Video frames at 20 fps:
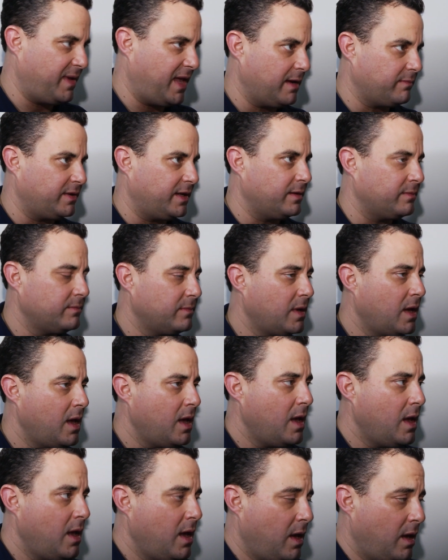be able to
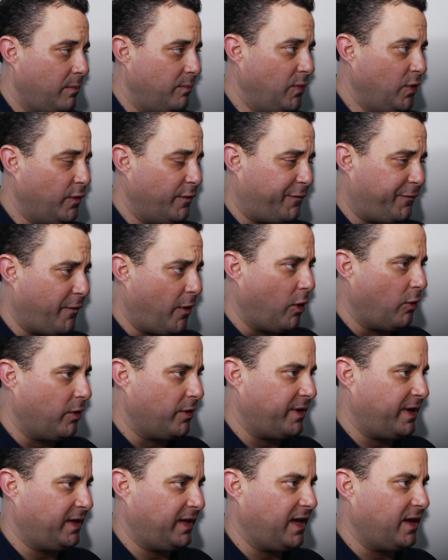move
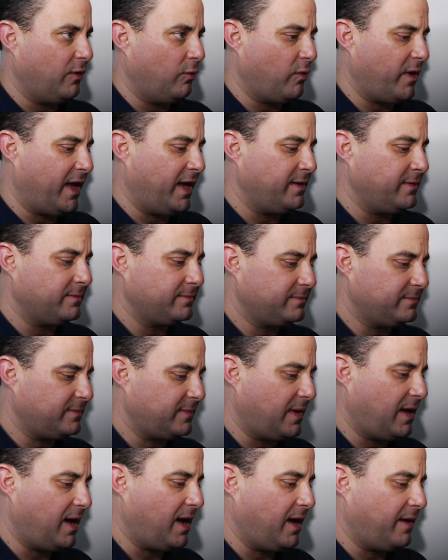forward and get a win,
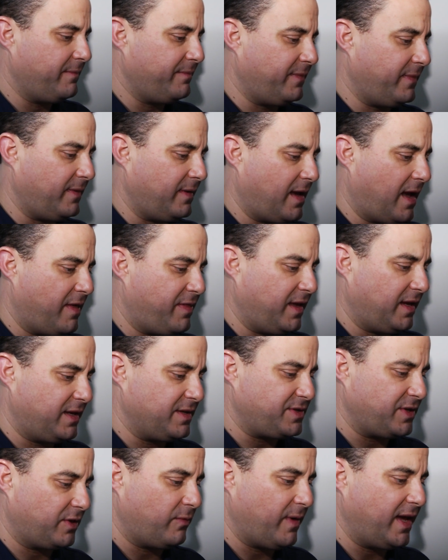I think
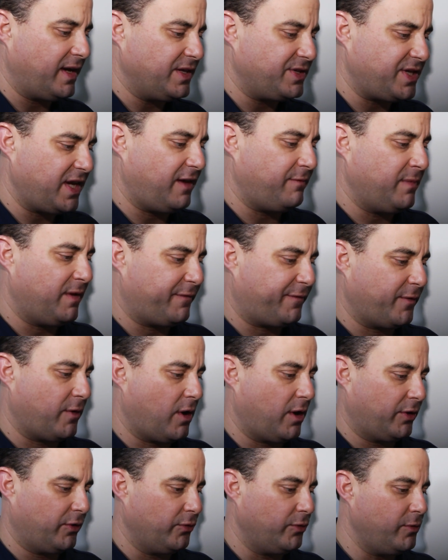is a great achievement for
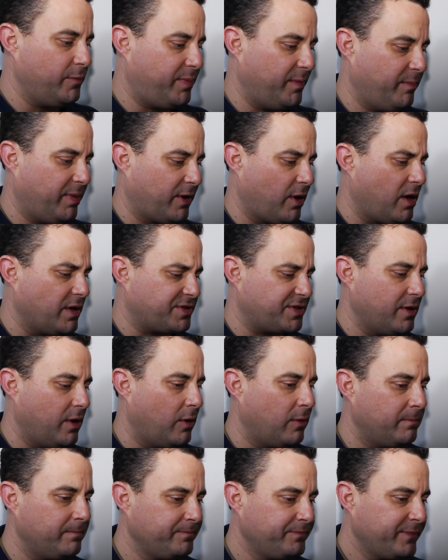our group. But
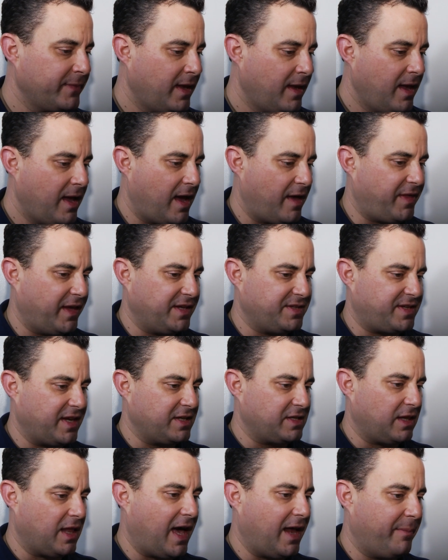also, I think it
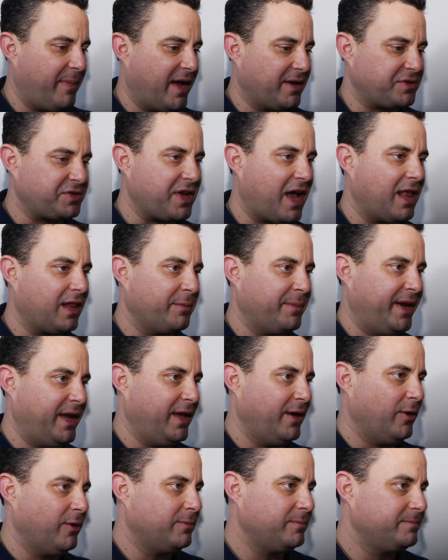says a lot about Solomon
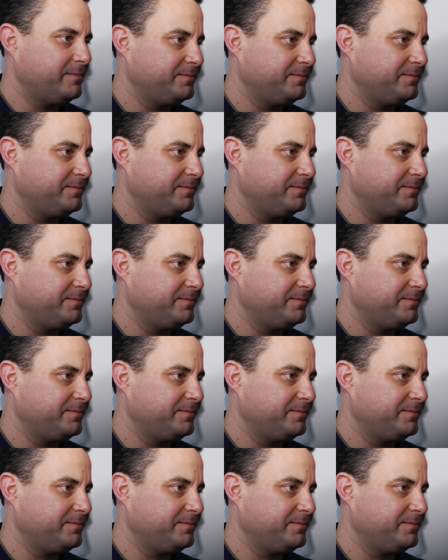Hill.